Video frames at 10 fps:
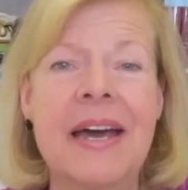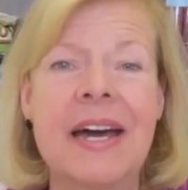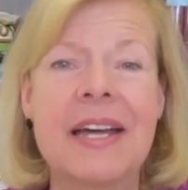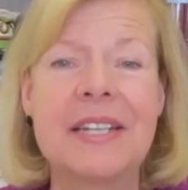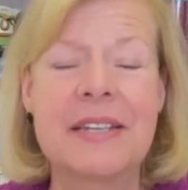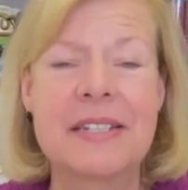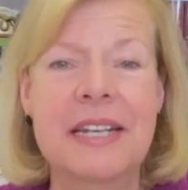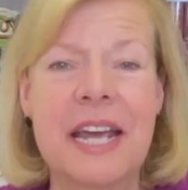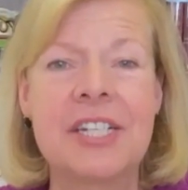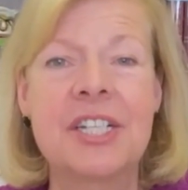uh,
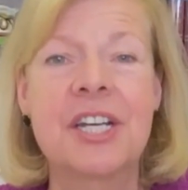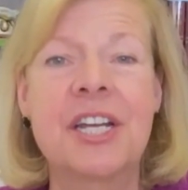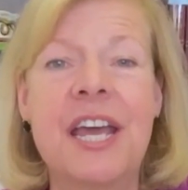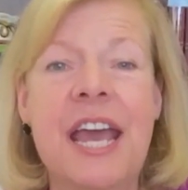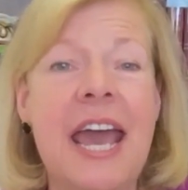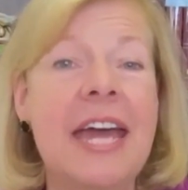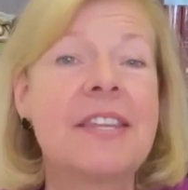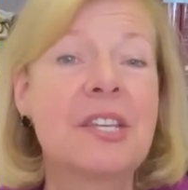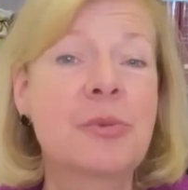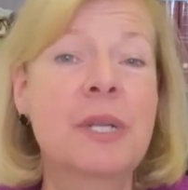designation, and
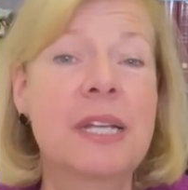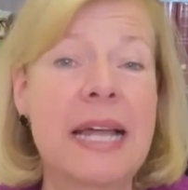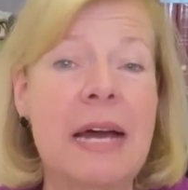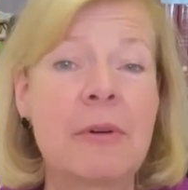this will allow